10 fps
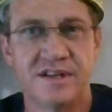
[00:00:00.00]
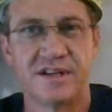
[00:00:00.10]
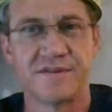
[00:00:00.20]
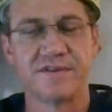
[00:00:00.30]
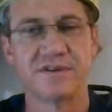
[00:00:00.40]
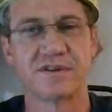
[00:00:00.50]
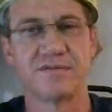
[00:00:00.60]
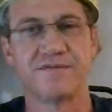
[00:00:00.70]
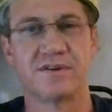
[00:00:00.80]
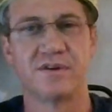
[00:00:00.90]
Definitely looking
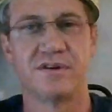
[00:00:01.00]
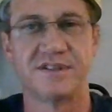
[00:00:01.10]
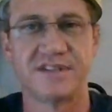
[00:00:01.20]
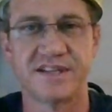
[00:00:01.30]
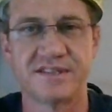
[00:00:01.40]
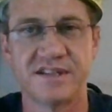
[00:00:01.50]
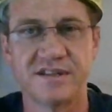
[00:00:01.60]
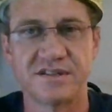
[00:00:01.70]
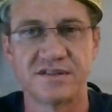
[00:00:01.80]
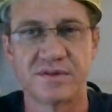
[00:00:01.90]
forward to testing
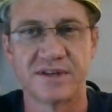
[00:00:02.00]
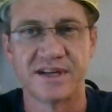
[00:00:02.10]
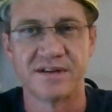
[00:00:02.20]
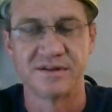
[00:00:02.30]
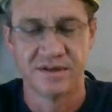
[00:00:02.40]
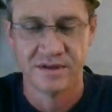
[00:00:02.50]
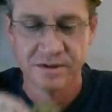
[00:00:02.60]
this one out.